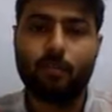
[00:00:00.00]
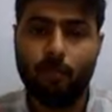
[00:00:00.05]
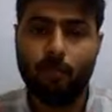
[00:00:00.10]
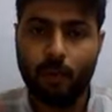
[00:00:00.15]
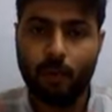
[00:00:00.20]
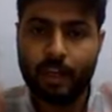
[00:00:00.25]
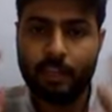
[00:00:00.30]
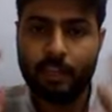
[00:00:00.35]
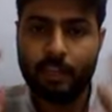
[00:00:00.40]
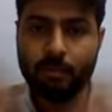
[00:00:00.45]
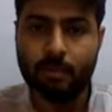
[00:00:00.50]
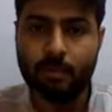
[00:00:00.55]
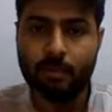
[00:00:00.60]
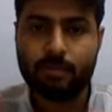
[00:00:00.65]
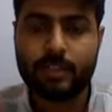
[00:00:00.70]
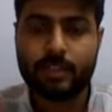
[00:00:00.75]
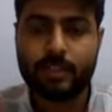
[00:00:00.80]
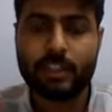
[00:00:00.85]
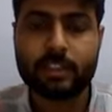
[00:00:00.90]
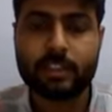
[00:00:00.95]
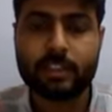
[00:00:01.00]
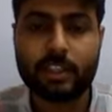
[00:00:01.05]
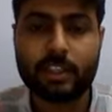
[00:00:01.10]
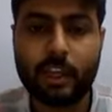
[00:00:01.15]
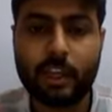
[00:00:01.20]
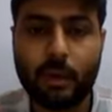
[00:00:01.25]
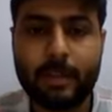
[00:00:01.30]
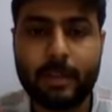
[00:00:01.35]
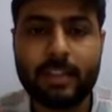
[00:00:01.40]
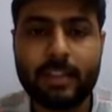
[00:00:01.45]
volume of this
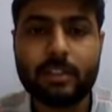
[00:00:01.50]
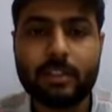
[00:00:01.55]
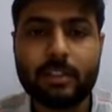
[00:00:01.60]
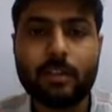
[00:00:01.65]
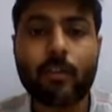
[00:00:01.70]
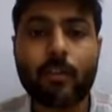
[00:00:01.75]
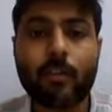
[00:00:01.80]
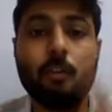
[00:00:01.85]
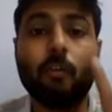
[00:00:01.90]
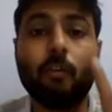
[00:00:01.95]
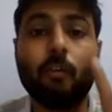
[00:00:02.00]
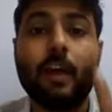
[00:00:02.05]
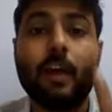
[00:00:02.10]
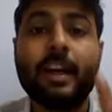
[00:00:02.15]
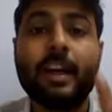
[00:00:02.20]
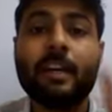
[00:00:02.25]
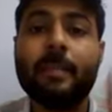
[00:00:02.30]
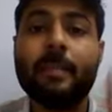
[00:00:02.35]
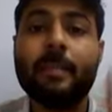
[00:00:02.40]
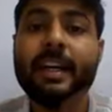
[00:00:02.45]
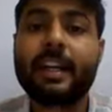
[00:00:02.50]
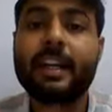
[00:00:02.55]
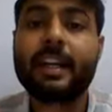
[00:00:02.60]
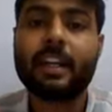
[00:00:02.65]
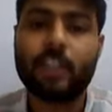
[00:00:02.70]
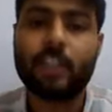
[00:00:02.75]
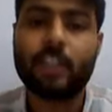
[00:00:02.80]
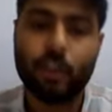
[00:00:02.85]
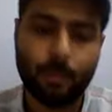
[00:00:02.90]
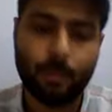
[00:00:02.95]
cube is 1
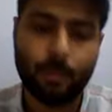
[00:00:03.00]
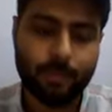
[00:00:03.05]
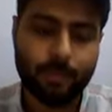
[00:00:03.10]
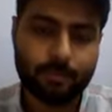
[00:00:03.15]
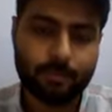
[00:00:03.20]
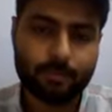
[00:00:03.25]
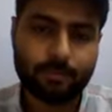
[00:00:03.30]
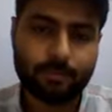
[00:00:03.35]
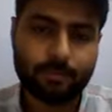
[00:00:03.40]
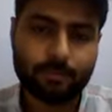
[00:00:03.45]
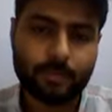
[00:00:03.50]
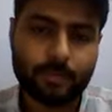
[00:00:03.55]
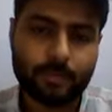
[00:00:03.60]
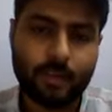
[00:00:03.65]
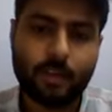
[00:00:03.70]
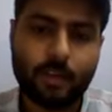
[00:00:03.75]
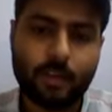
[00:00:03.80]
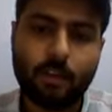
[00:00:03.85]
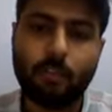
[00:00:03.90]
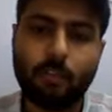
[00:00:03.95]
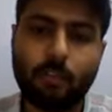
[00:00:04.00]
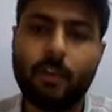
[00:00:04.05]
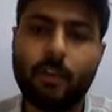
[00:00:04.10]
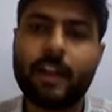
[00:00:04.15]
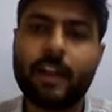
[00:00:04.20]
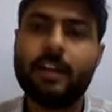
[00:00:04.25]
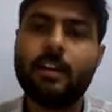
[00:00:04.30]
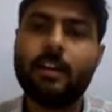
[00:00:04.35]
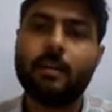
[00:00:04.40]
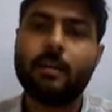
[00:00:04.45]
meter cube.
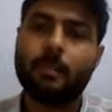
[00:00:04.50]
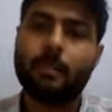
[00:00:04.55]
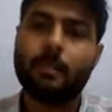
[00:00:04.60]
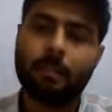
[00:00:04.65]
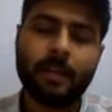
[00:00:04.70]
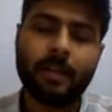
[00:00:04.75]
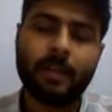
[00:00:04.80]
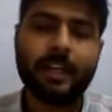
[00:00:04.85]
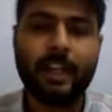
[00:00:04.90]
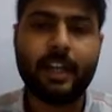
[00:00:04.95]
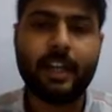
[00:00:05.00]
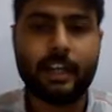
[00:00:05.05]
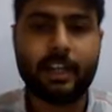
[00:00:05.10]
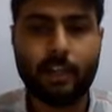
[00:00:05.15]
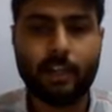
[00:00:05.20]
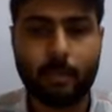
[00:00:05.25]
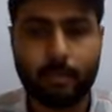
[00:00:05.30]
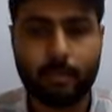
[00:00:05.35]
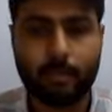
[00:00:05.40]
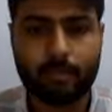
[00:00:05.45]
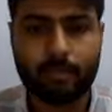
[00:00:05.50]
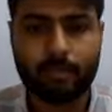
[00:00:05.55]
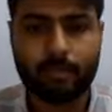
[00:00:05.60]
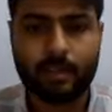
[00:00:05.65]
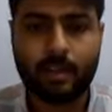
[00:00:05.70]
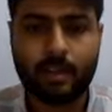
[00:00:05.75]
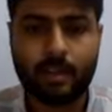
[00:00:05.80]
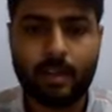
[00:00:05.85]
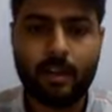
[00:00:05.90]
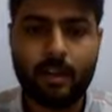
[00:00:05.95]
1 meter cube.
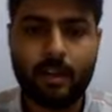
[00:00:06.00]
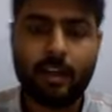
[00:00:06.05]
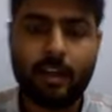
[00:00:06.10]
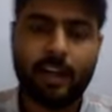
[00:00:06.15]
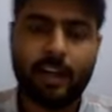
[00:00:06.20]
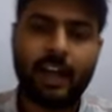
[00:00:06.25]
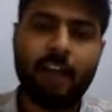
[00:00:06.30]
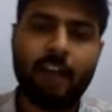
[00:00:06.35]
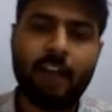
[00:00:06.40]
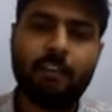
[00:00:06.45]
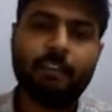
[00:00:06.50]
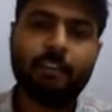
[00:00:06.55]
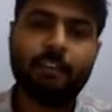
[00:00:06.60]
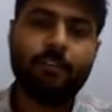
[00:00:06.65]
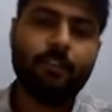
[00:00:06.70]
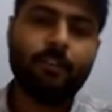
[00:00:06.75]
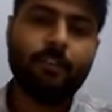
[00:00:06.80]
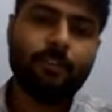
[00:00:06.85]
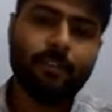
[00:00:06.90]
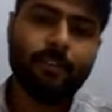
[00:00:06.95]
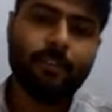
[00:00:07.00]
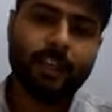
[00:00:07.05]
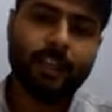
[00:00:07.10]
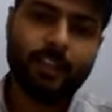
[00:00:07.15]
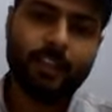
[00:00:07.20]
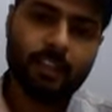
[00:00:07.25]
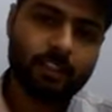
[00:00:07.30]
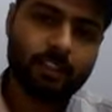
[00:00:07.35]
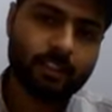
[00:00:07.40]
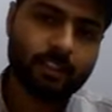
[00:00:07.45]
Now if we
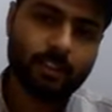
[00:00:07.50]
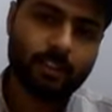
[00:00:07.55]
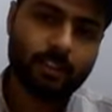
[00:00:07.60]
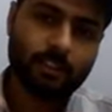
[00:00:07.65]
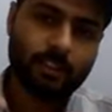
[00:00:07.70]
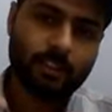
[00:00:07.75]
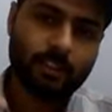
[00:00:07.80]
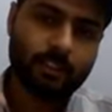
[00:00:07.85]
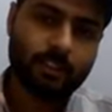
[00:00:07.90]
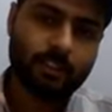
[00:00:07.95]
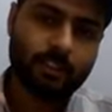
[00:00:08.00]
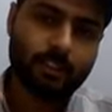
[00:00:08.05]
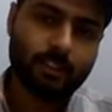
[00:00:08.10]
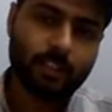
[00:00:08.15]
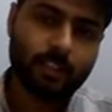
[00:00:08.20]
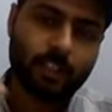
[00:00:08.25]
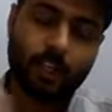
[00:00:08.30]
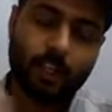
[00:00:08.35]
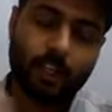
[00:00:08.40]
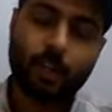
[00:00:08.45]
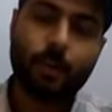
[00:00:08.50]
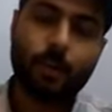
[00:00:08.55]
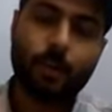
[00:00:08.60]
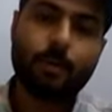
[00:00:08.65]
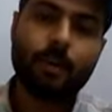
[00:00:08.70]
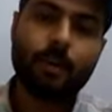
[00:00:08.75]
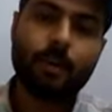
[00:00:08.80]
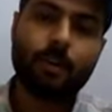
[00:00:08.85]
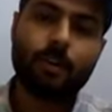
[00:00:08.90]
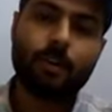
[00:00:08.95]
fill this
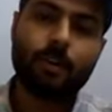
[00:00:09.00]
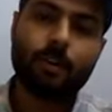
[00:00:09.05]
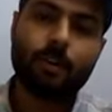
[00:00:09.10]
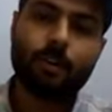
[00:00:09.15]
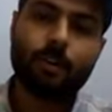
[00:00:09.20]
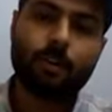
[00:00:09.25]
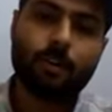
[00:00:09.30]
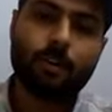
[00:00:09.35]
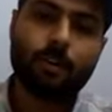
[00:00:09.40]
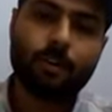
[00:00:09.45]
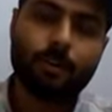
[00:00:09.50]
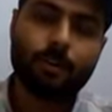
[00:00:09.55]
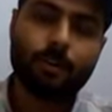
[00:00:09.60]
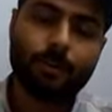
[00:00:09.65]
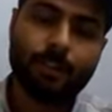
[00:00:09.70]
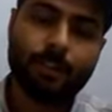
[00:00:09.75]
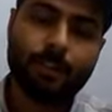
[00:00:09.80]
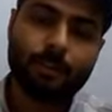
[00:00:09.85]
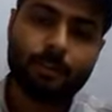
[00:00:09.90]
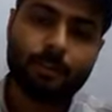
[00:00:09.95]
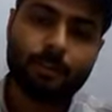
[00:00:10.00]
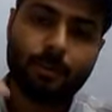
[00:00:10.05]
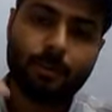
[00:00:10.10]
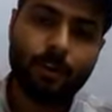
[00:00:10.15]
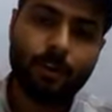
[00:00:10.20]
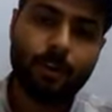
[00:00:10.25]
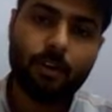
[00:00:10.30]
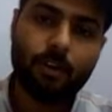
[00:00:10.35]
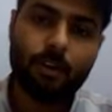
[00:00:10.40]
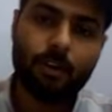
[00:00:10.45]
cube with
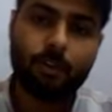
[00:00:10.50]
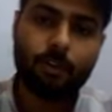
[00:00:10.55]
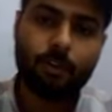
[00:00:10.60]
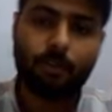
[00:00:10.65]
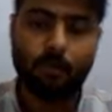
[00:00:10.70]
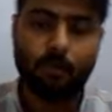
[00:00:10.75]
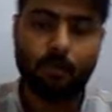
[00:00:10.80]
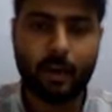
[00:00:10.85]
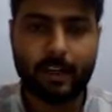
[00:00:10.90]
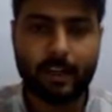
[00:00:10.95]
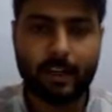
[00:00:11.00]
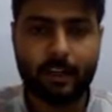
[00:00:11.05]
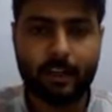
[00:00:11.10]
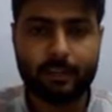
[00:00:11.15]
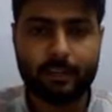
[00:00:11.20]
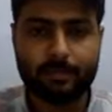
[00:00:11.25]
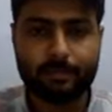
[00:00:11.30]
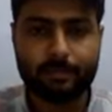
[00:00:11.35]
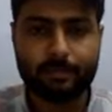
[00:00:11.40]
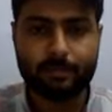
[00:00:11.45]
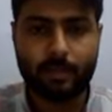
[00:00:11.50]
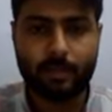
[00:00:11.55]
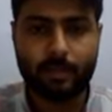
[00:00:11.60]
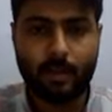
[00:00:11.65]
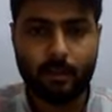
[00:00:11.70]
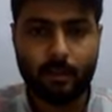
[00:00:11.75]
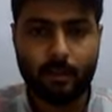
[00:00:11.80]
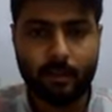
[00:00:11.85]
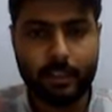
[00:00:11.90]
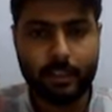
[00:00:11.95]
full water,
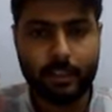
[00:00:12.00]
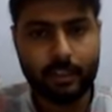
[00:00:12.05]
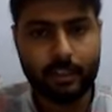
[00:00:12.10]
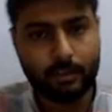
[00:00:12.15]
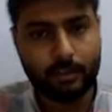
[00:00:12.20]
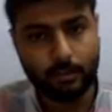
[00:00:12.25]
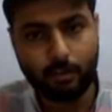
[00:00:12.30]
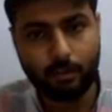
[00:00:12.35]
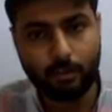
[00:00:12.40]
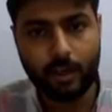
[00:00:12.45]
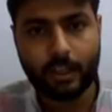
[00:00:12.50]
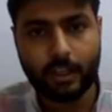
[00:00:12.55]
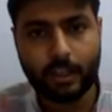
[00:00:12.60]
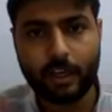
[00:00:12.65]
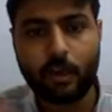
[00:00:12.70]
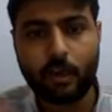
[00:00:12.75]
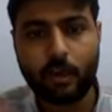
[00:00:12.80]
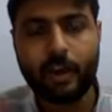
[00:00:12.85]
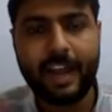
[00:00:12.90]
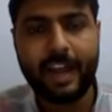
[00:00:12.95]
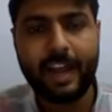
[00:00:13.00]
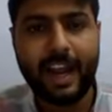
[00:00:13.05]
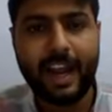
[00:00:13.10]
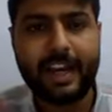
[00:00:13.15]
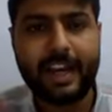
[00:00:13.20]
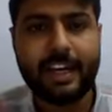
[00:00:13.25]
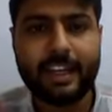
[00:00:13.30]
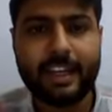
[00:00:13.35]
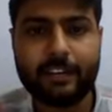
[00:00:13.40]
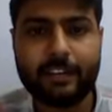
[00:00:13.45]
with water or
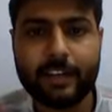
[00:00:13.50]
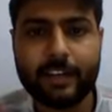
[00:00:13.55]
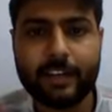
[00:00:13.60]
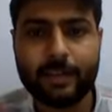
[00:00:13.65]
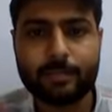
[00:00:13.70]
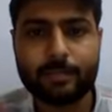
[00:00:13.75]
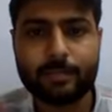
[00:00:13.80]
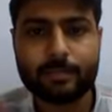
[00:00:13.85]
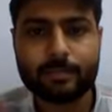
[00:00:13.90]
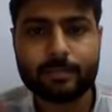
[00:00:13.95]
any liquid,